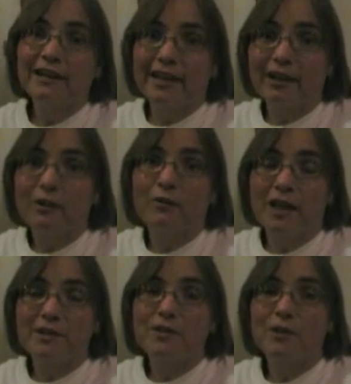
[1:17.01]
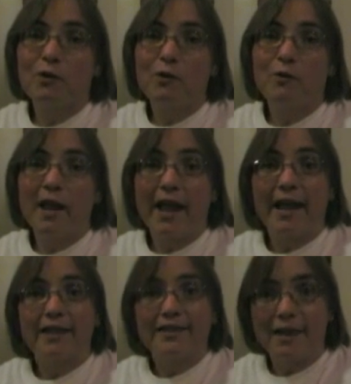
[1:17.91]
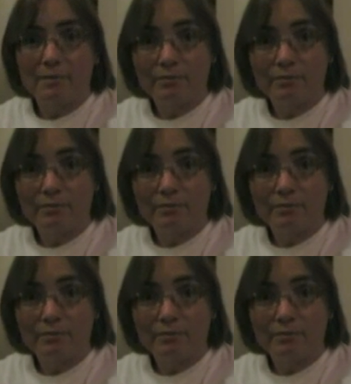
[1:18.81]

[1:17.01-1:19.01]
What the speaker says: let alone get to go and